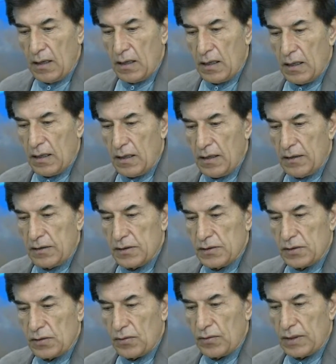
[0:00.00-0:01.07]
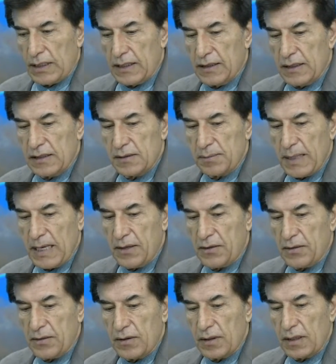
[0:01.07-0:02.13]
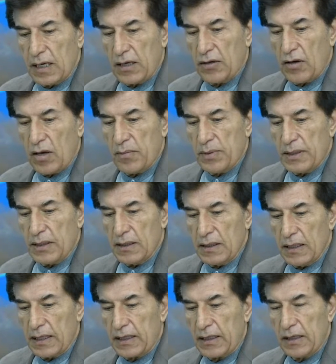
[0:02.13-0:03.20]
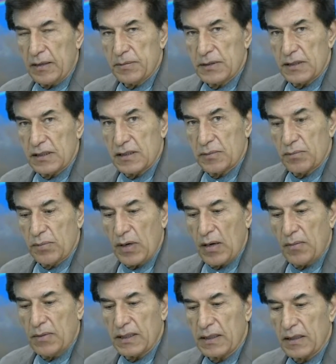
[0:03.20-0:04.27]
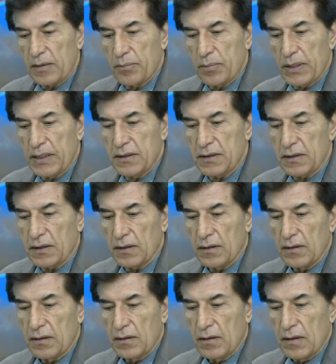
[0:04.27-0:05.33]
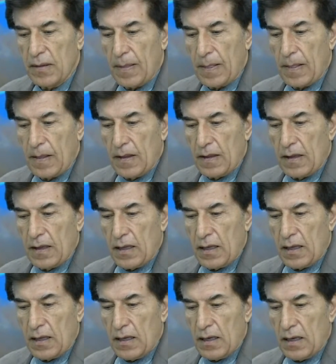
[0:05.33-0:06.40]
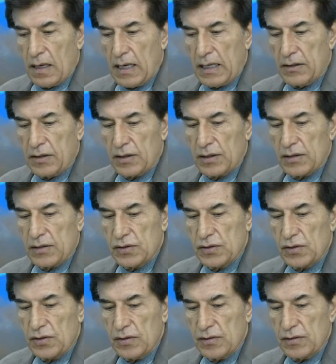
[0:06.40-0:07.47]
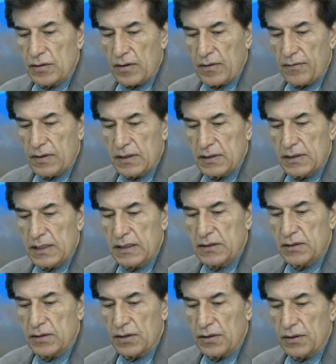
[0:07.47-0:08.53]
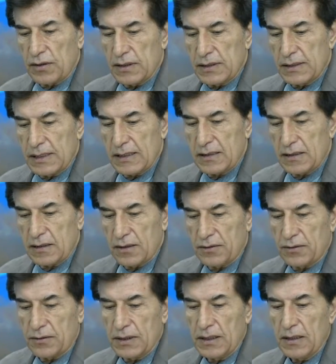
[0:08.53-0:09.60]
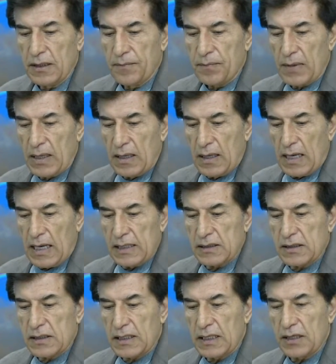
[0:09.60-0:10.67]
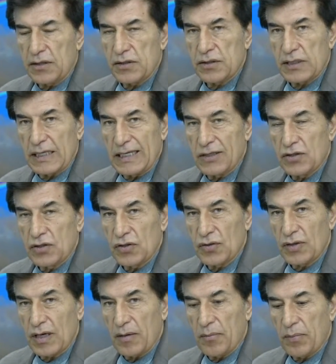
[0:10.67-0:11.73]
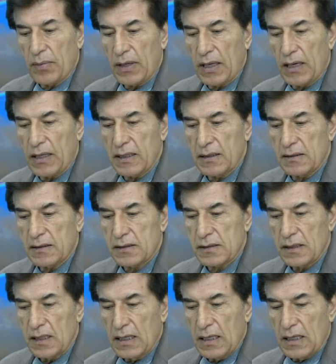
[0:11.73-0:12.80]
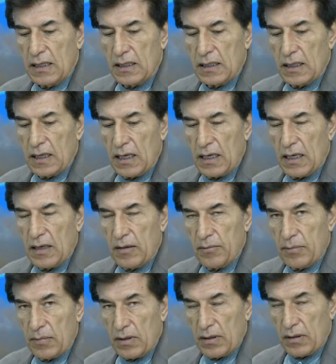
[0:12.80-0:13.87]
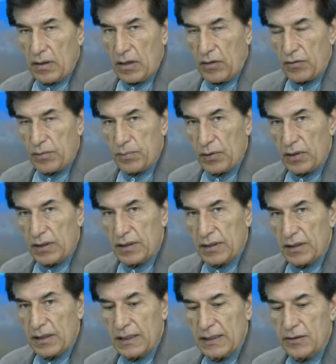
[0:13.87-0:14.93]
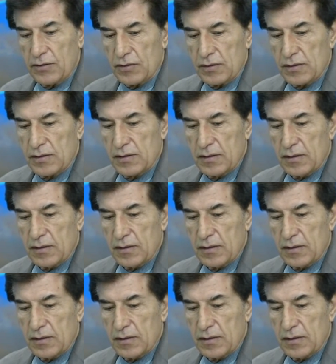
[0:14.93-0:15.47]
Uh, so in this manner, the gun lobby eclipses public opinion uh, and the concerns of the citizenry and scares into compliance uh, our political leaders